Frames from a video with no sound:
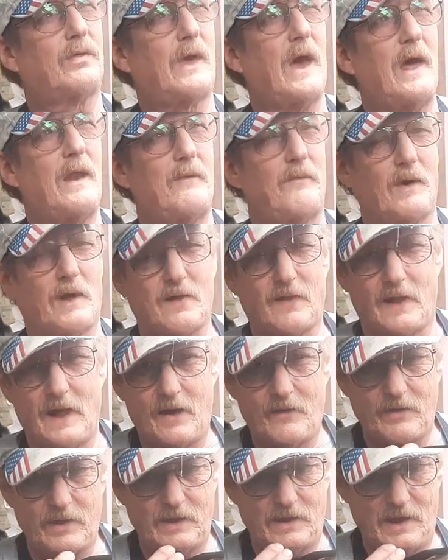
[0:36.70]
kind of a
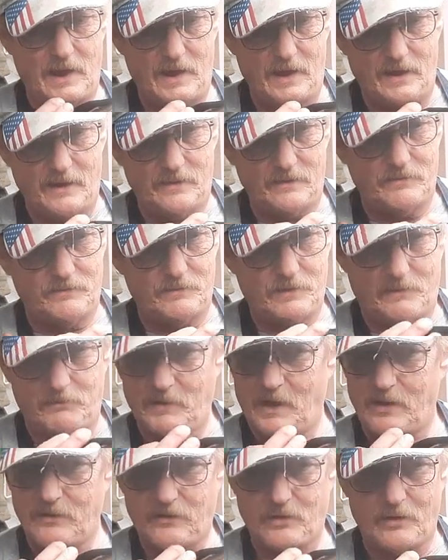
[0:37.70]
cloudy day. I'm
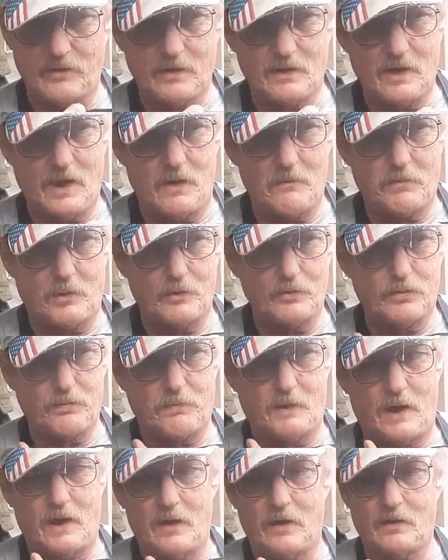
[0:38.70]
not turning compost
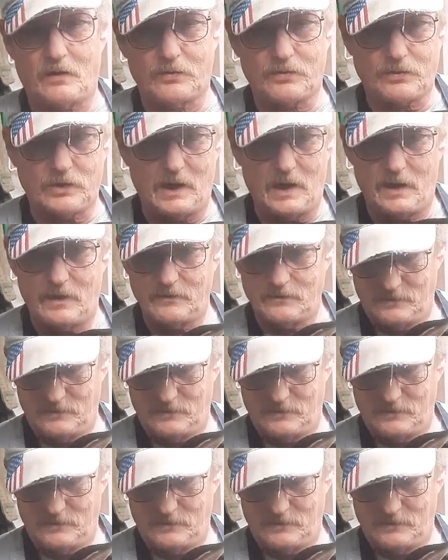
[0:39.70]
piles yet.